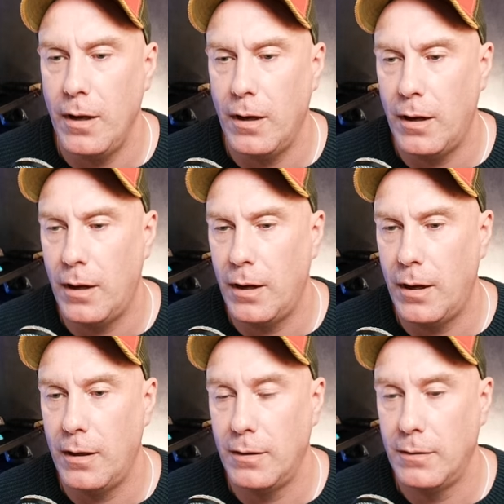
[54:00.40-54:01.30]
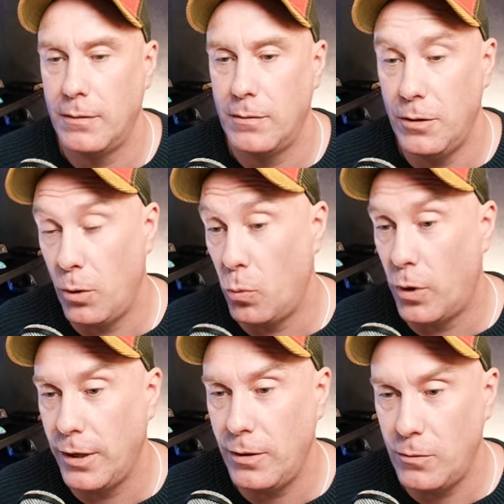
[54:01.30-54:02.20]
node
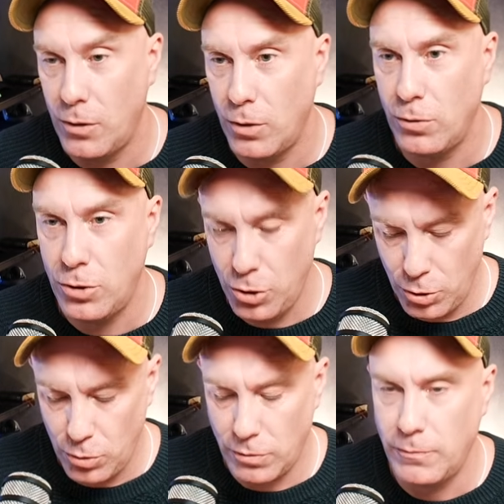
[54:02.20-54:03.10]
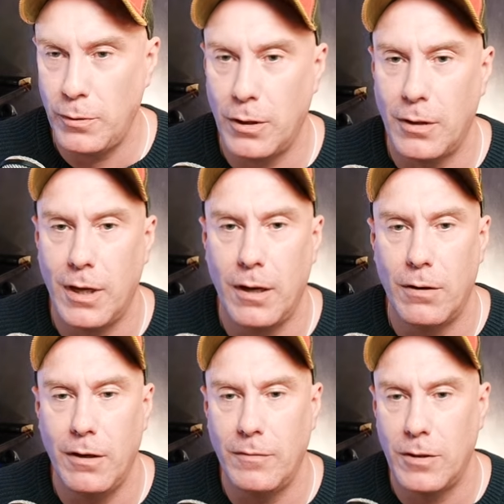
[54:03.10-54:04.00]
1 and node 2 if we look at
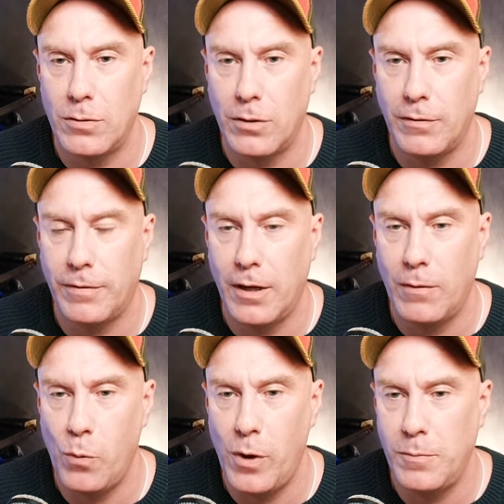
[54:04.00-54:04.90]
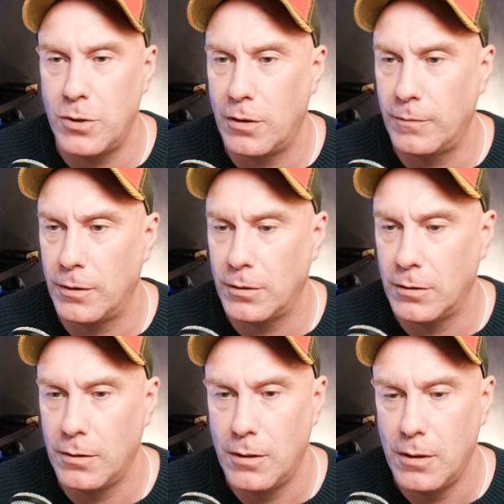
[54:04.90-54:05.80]
our inventory file. Web servers.